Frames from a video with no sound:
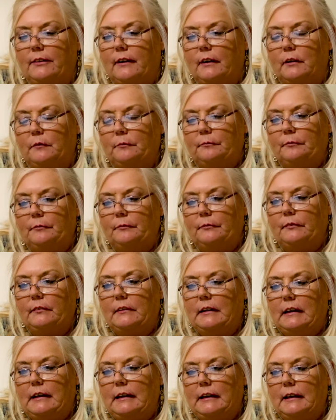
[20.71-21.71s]

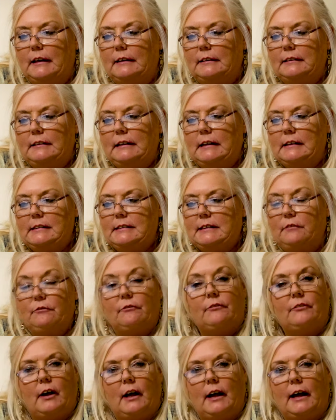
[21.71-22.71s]
the
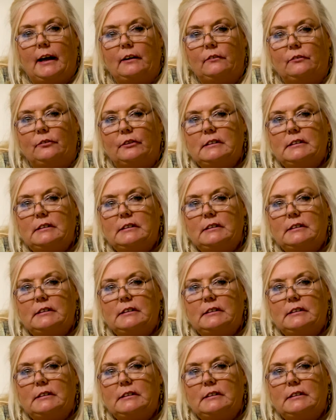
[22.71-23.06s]
DSM-5